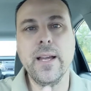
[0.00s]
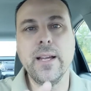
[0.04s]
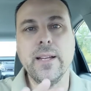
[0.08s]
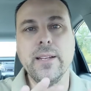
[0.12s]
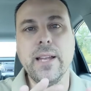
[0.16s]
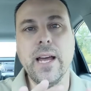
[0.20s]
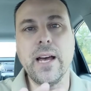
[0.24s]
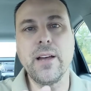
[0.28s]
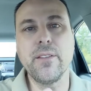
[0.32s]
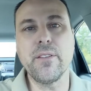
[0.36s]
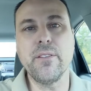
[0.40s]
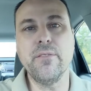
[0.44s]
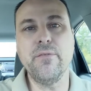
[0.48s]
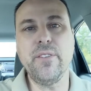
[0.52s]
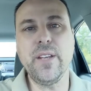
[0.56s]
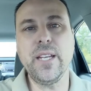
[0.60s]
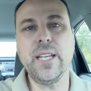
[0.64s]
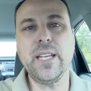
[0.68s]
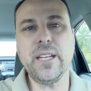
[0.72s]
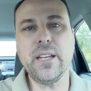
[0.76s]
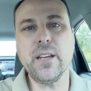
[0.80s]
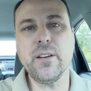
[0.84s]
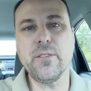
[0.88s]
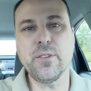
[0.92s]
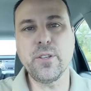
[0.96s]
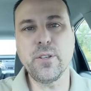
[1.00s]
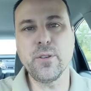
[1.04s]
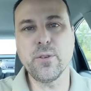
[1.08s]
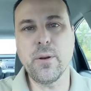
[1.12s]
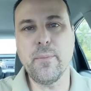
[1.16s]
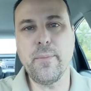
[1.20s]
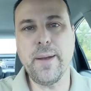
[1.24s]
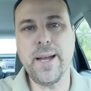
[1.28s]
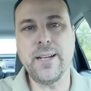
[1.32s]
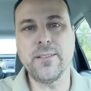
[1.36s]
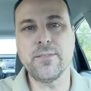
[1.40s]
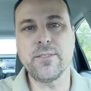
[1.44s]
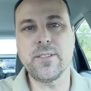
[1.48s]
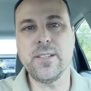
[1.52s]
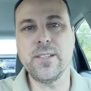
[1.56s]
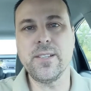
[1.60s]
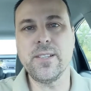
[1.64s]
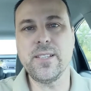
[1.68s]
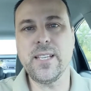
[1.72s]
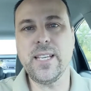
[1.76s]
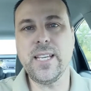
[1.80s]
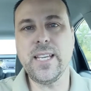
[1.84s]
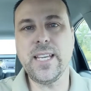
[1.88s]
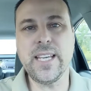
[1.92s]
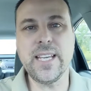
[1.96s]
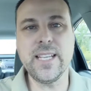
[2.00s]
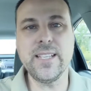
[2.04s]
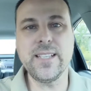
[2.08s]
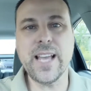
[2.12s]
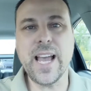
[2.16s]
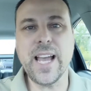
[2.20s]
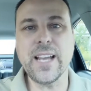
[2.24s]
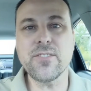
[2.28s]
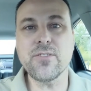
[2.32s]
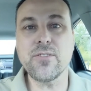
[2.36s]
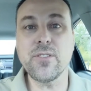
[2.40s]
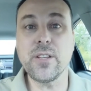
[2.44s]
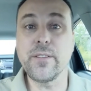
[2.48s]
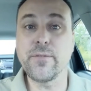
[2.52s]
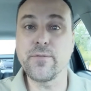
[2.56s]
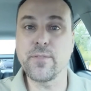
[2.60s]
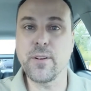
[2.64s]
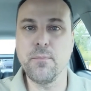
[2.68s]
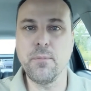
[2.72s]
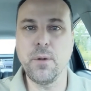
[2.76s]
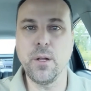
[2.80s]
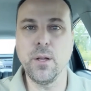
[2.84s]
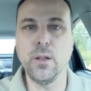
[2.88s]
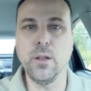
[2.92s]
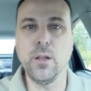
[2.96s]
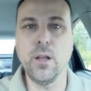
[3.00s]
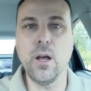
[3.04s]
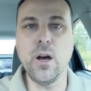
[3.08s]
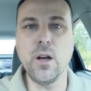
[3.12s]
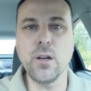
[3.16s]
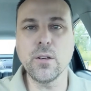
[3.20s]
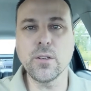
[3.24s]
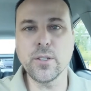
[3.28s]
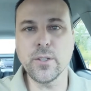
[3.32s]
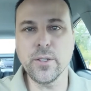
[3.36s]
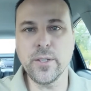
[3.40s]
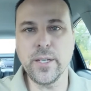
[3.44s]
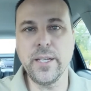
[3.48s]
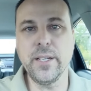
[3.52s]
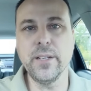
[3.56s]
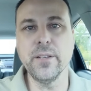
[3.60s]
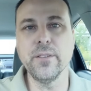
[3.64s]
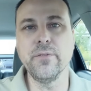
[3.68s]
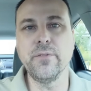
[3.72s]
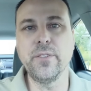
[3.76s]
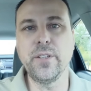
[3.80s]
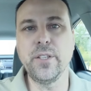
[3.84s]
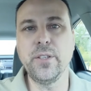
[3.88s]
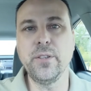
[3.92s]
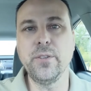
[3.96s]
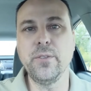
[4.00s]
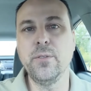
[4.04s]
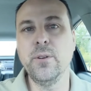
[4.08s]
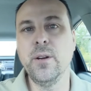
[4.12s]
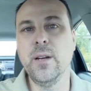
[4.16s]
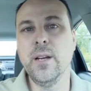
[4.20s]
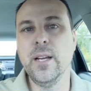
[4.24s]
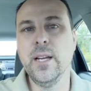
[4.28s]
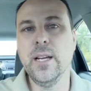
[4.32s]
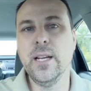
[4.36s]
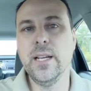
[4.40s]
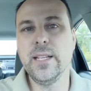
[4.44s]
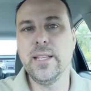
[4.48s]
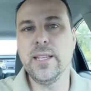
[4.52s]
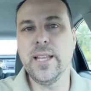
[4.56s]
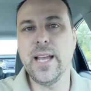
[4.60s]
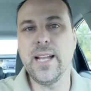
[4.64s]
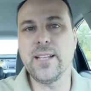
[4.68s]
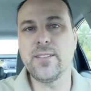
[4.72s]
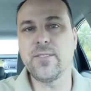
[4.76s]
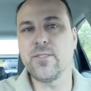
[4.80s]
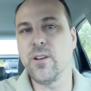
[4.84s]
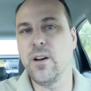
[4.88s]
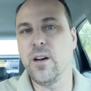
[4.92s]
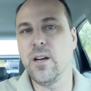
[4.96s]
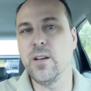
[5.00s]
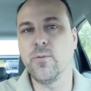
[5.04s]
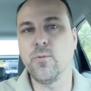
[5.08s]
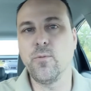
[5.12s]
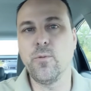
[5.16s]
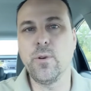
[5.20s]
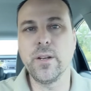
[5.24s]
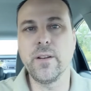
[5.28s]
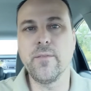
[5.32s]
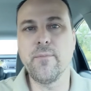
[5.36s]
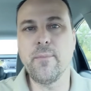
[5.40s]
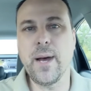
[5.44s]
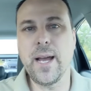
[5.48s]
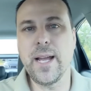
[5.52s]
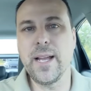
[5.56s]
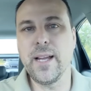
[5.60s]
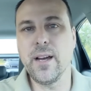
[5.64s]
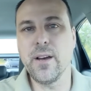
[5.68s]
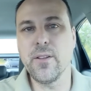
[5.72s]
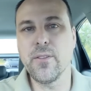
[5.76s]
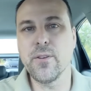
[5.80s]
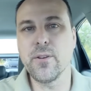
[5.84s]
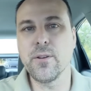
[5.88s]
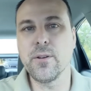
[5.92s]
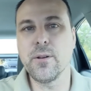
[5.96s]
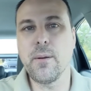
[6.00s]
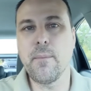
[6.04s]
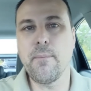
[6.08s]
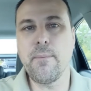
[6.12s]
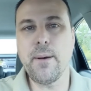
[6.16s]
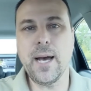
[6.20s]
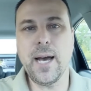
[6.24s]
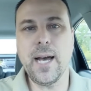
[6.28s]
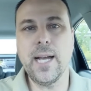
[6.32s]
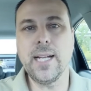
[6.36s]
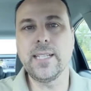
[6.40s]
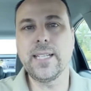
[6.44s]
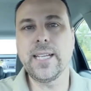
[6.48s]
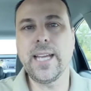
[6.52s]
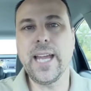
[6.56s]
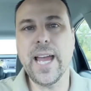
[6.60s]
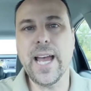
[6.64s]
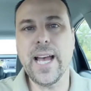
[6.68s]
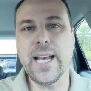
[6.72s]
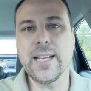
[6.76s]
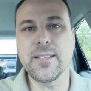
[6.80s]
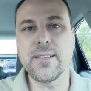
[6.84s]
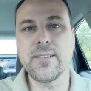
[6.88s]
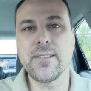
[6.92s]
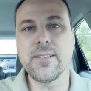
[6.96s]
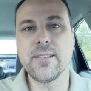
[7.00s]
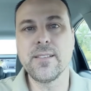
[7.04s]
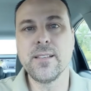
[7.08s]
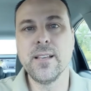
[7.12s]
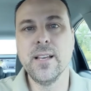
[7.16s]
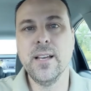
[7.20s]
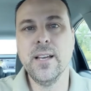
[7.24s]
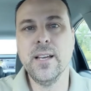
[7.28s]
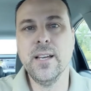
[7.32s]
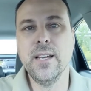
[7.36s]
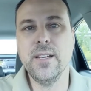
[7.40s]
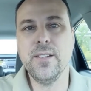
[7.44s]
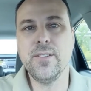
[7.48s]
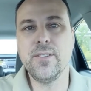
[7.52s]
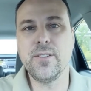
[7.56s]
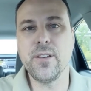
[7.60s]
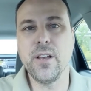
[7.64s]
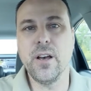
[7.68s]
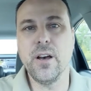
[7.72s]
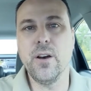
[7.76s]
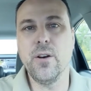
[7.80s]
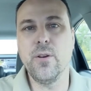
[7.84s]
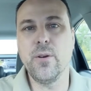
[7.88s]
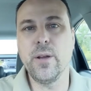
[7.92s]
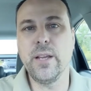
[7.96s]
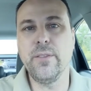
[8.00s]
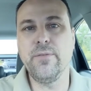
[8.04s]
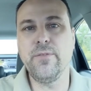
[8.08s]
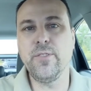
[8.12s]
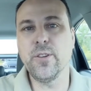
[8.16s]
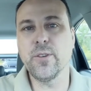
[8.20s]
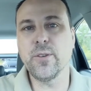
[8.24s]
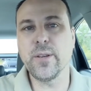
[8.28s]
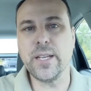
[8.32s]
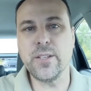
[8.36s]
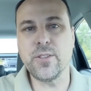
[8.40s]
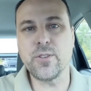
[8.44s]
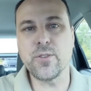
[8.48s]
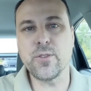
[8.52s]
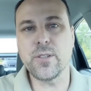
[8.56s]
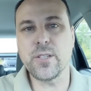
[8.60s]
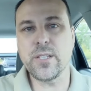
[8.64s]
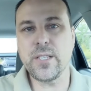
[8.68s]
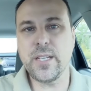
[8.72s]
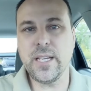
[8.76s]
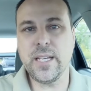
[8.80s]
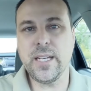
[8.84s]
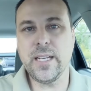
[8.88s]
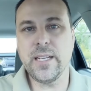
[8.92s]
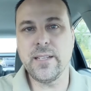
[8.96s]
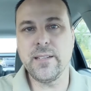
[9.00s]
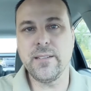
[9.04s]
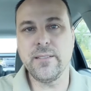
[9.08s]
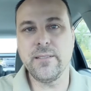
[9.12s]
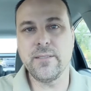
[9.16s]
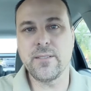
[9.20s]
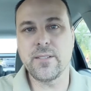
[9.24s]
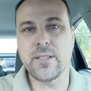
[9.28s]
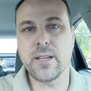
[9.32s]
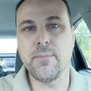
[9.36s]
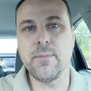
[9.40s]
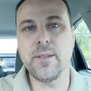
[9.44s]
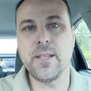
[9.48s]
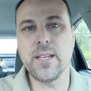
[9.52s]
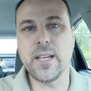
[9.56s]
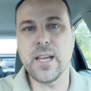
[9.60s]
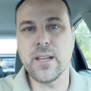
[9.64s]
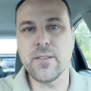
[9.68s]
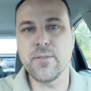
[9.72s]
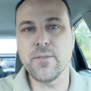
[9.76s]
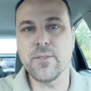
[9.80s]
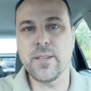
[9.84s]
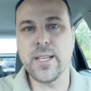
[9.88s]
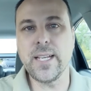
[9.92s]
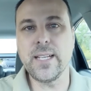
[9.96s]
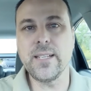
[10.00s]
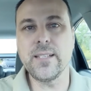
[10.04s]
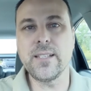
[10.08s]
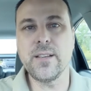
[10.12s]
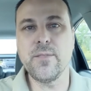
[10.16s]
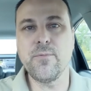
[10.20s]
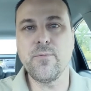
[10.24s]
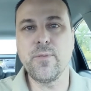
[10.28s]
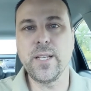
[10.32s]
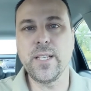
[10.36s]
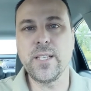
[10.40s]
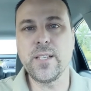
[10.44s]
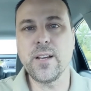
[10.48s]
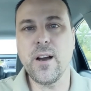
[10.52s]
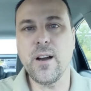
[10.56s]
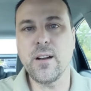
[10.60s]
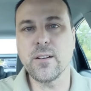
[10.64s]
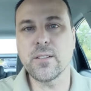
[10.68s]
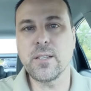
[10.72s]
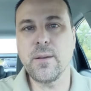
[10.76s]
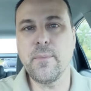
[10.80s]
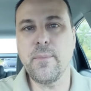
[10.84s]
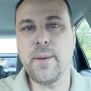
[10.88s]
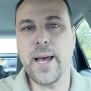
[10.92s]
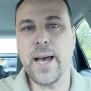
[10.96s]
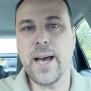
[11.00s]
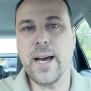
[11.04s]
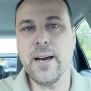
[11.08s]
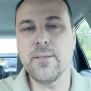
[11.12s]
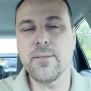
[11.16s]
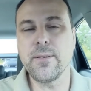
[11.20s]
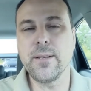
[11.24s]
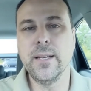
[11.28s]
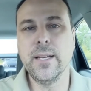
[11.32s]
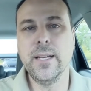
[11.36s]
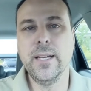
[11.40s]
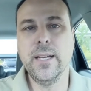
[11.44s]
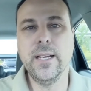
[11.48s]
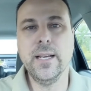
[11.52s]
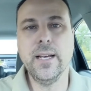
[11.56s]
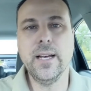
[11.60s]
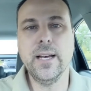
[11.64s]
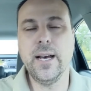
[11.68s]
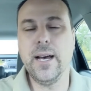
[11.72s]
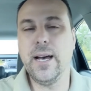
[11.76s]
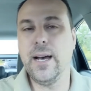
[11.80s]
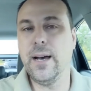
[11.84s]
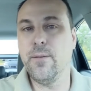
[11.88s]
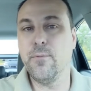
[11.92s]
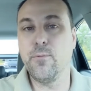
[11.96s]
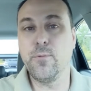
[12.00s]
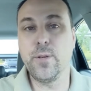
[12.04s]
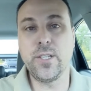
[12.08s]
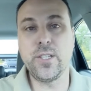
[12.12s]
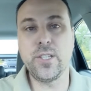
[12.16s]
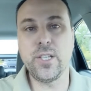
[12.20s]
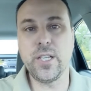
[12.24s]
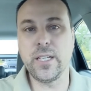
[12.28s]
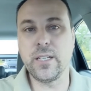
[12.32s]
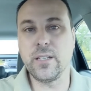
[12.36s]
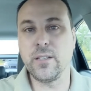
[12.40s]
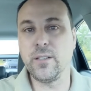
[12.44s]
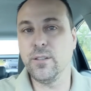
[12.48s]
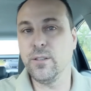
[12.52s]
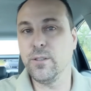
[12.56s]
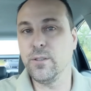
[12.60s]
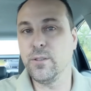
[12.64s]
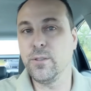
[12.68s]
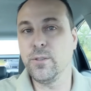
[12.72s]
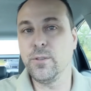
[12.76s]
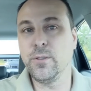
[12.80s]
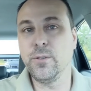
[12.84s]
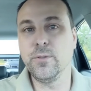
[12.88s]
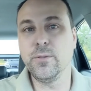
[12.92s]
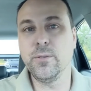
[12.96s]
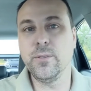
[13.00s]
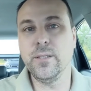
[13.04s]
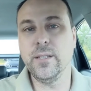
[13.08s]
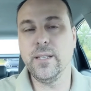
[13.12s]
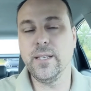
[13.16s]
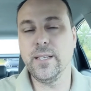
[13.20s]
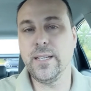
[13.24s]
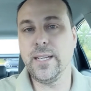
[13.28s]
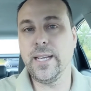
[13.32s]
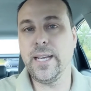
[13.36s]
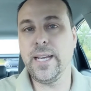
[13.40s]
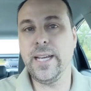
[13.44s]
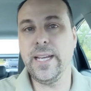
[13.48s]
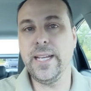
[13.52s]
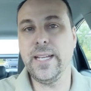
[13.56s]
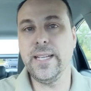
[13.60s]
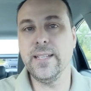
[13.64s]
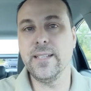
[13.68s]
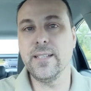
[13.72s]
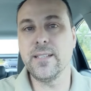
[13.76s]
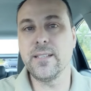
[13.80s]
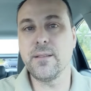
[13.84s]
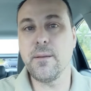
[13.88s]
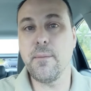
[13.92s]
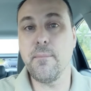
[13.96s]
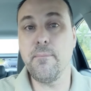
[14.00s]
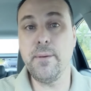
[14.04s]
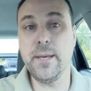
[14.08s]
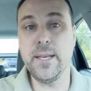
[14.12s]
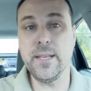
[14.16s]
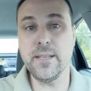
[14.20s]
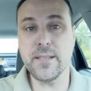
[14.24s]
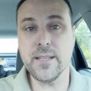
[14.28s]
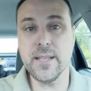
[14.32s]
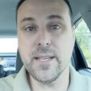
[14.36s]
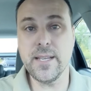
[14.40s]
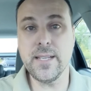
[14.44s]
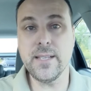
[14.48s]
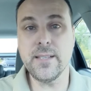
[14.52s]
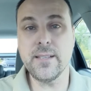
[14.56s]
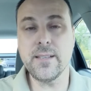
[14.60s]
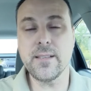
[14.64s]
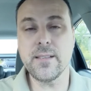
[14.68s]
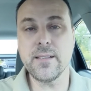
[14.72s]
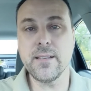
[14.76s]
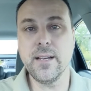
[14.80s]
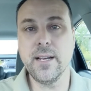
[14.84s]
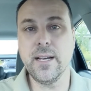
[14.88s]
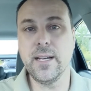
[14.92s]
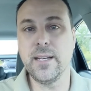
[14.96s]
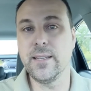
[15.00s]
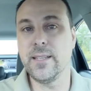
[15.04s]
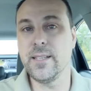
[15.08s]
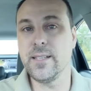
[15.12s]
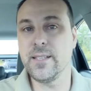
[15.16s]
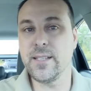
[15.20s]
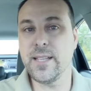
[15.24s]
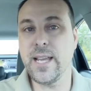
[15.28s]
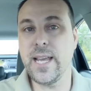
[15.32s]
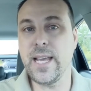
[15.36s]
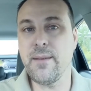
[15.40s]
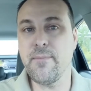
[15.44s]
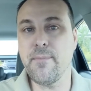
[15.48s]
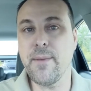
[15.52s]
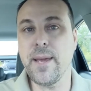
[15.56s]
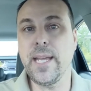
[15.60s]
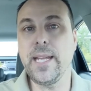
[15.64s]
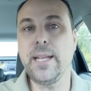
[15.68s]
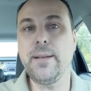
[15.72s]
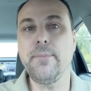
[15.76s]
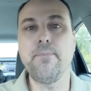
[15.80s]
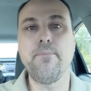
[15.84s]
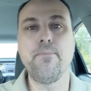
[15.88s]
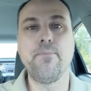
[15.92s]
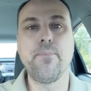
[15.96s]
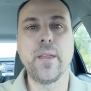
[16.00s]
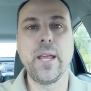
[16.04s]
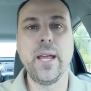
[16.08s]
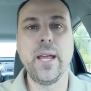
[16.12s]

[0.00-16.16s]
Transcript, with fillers: Now, the video you're about to see is actually from a longer interview that's on one of my other podcasts. So if you're interested in some of the other things that we talked about, uh, which include his business, uh, the State Mate,